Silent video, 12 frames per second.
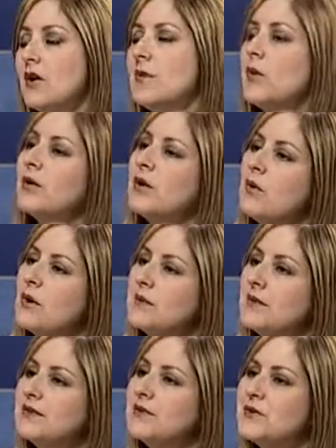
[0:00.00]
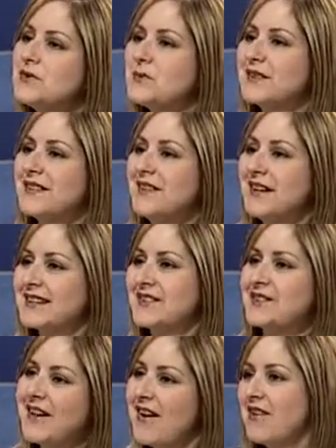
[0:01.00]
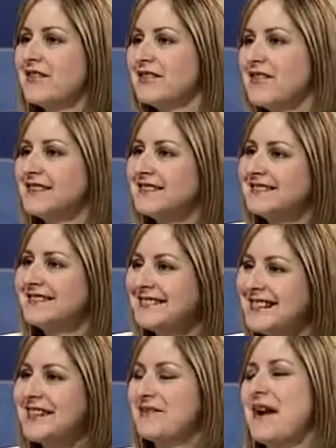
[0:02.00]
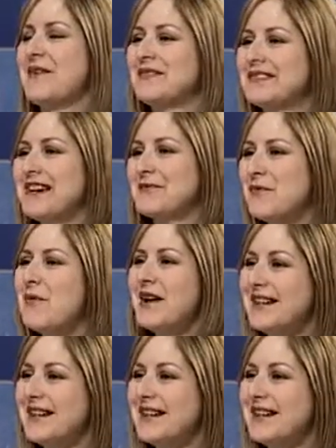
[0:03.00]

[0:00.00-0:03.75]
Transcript: but we don't want to be too specific so they aren't trying to get around the checkpoints.